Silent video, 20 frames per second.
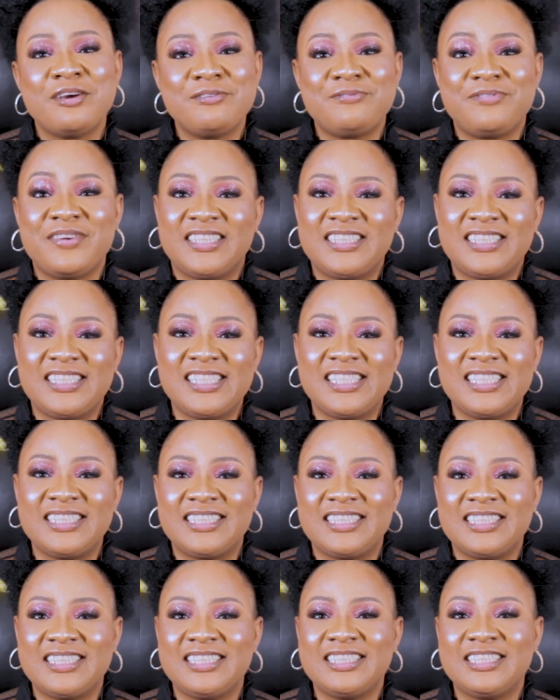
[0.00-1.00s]

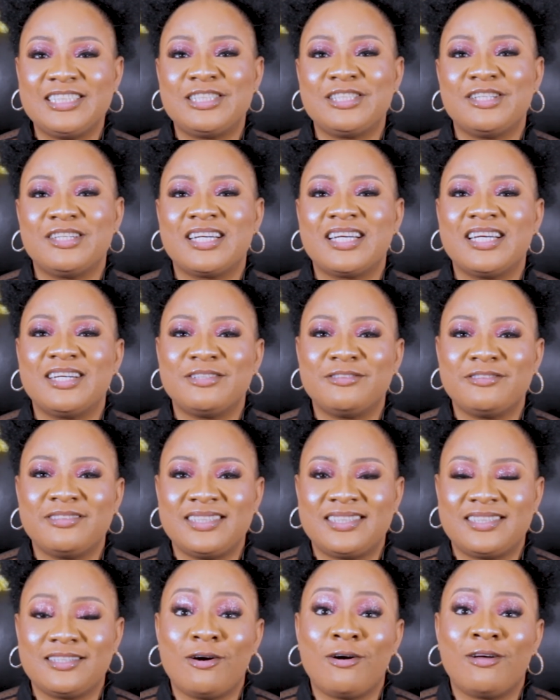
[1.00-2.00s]
Fertility Talk
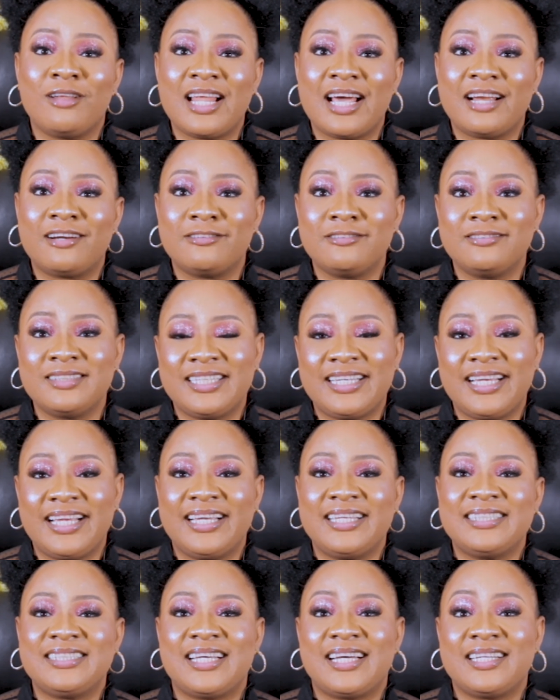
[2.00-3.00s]
with
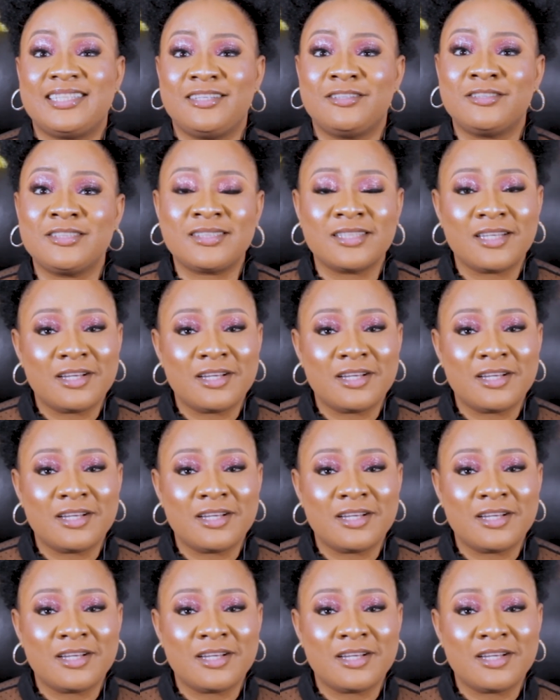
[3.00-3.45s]
Olarunke Thaddeus.